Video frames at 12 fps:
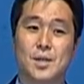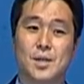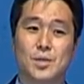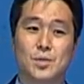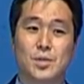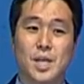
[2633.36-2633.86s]

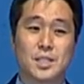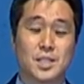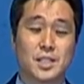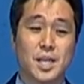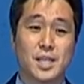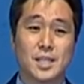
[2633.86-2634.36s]
Today is the
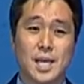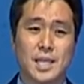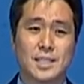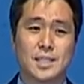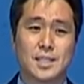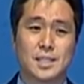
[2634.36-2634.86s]
day
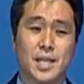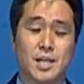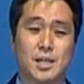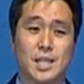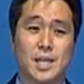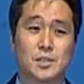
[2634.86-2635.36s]
that they
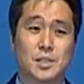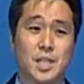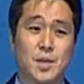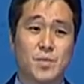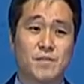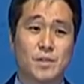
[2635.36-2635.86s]
call out the
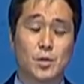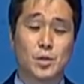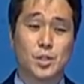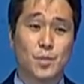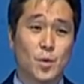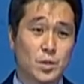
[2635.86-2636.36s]
name of the
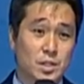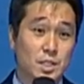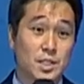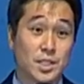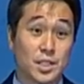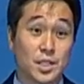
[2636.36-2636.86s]
Lord the most.
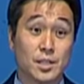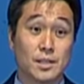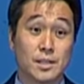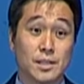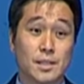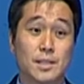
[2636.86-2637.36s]

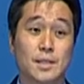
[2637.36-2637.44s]
Yes.